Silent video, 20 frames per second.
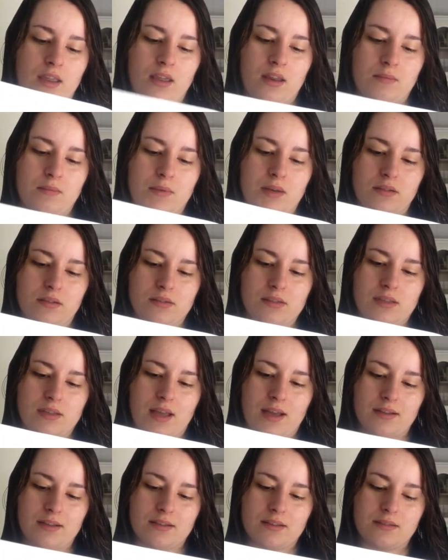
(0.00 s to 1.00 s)
and
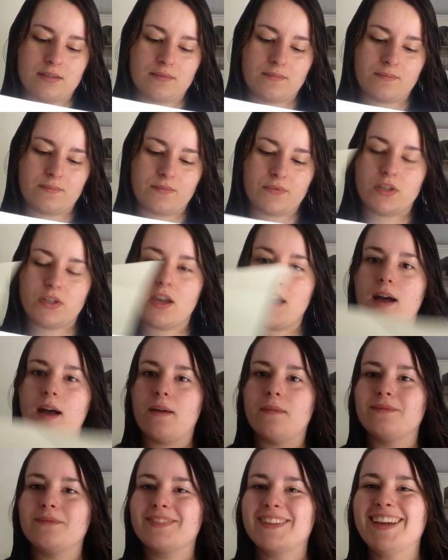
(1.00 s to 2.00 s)
Middlesex. So yeah,
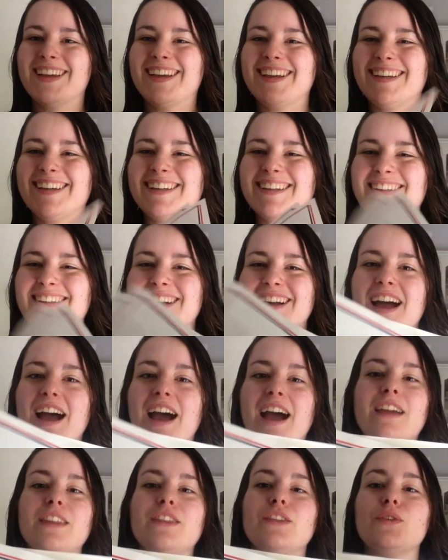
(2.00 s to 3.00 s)

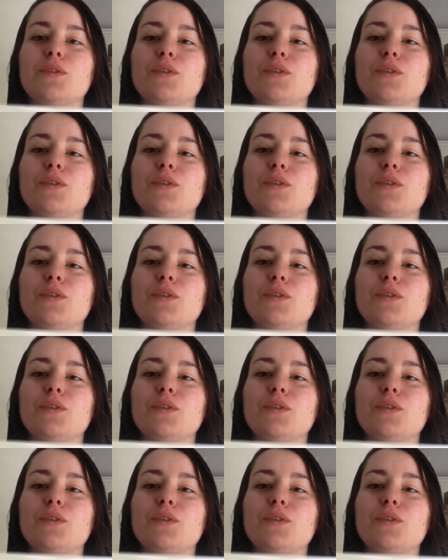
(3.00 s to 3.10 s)
I